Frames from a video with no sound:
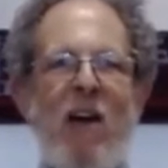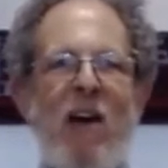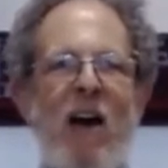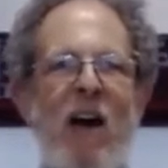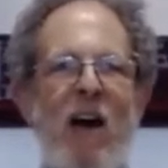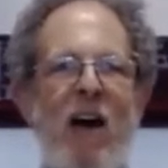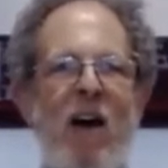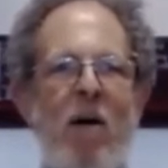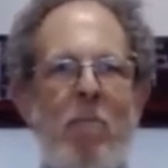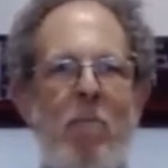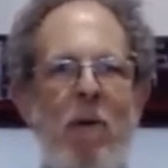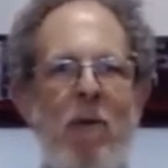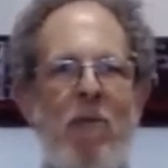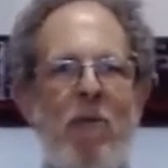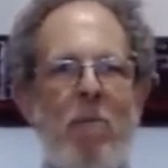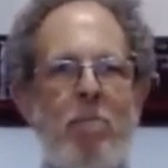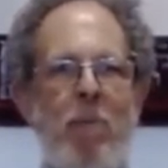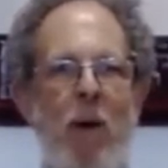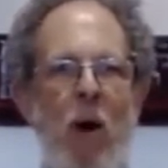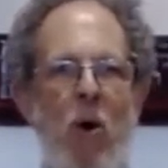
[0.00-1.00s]
uh,
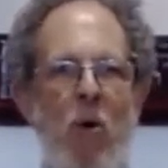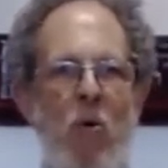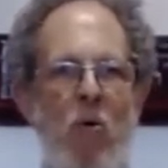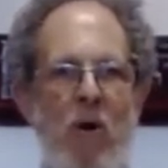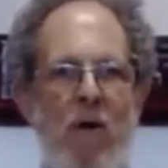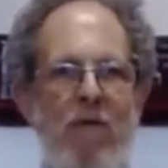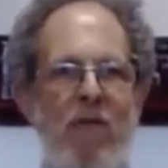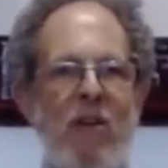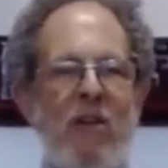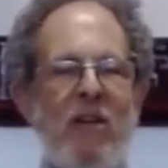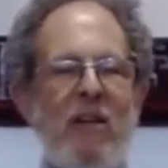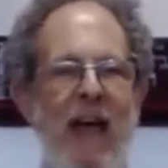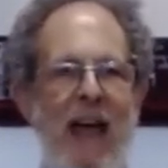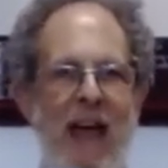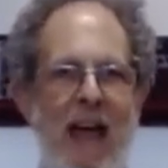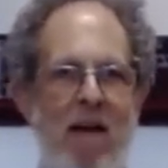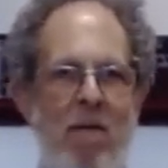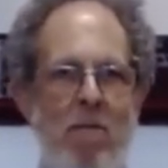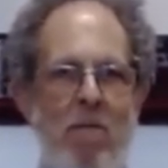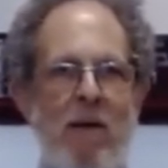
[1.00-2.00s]
the bone of a
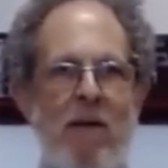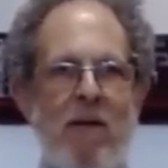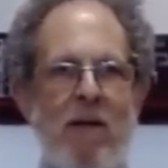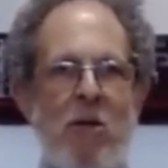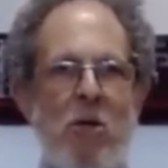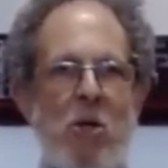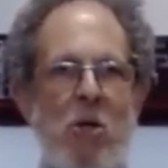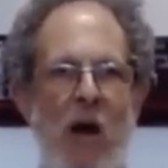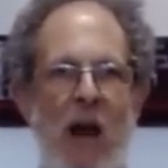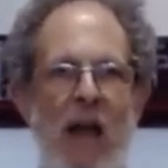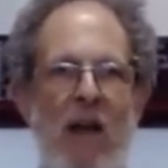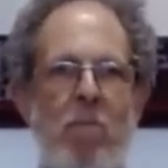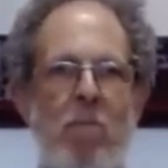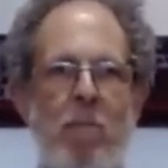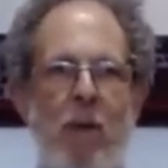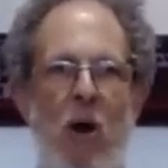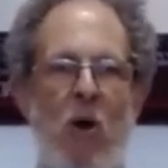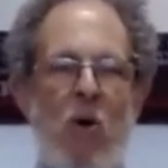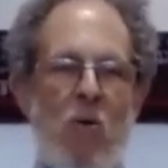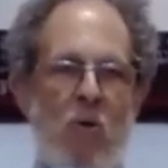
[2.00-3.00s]
lamb, the shank
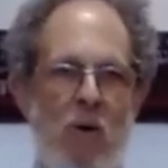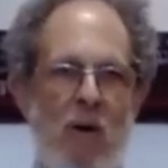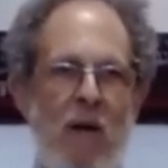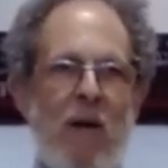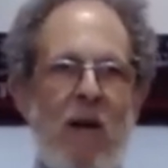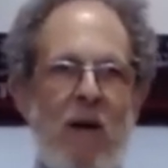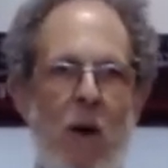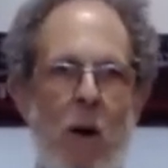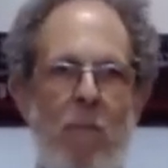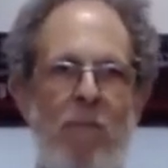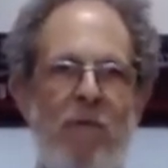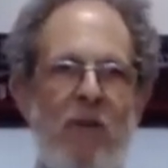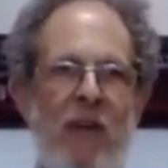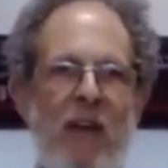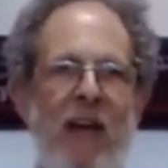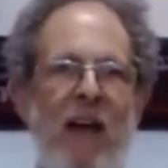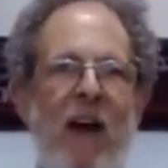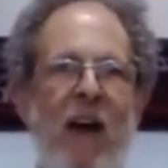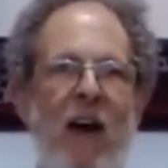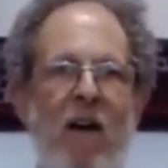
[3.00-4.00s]
bone,
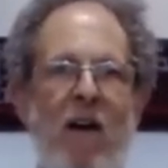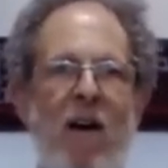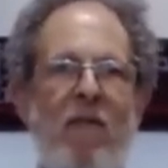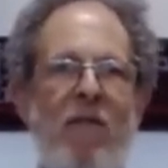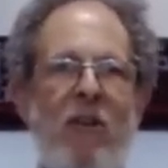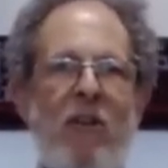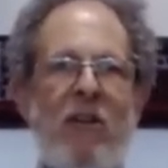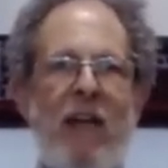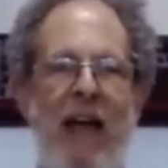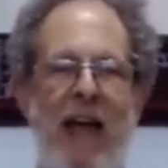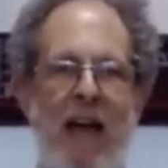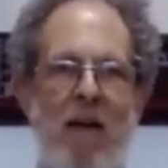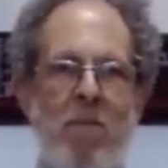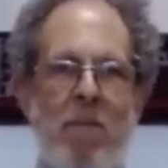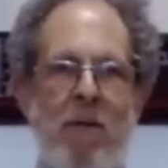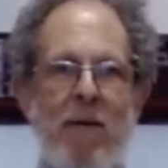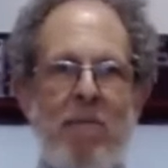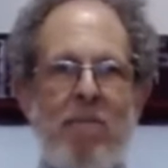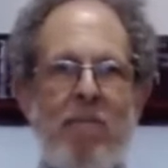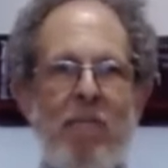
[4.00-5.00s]
hopefully, uh, of a lamb.
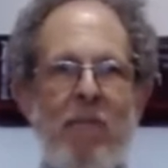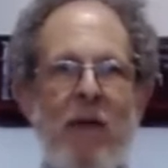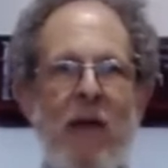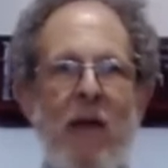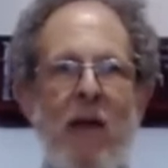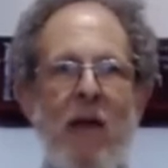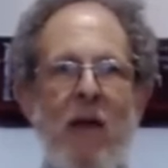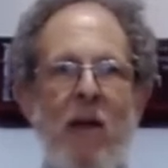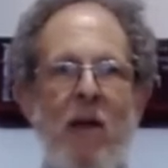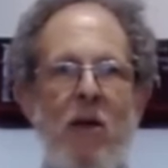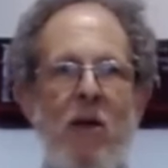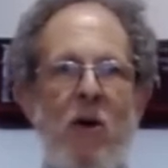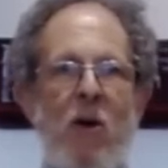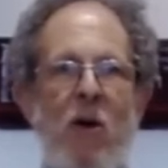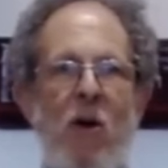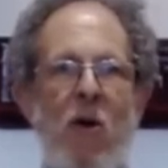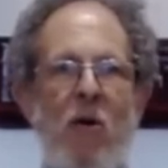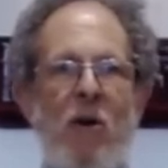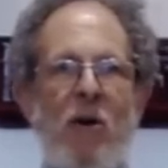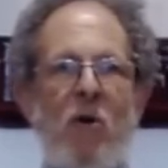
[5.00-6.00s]
You're
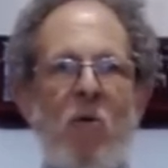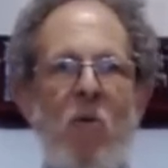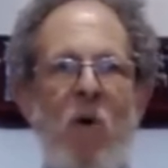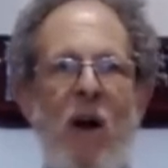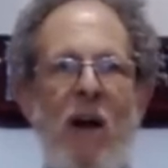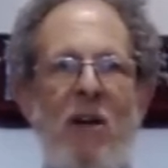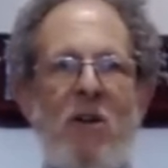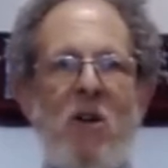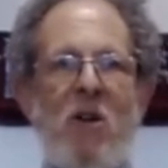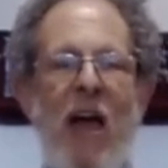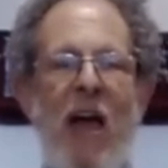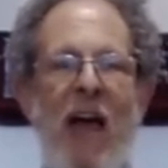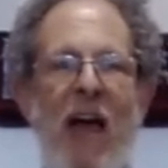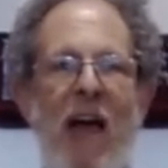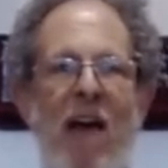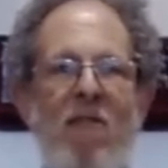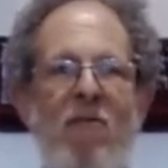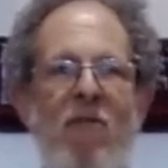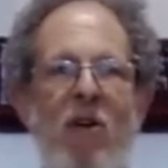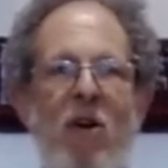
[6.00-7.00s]
going to want to
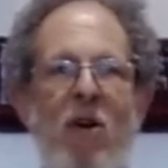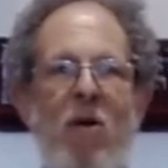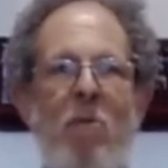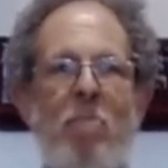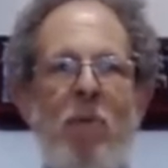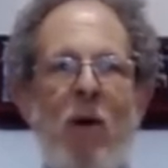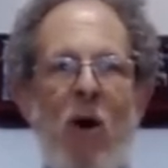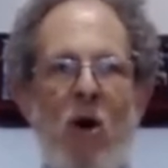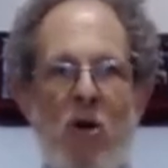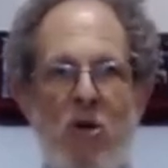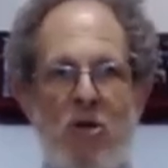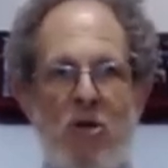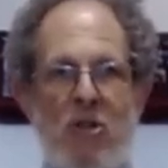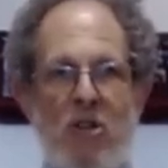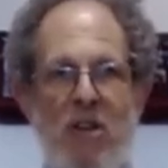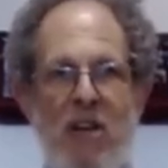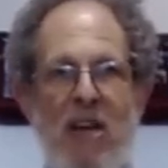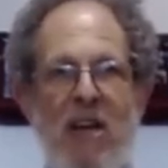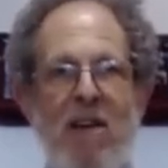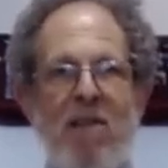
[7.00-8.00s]
have parsley.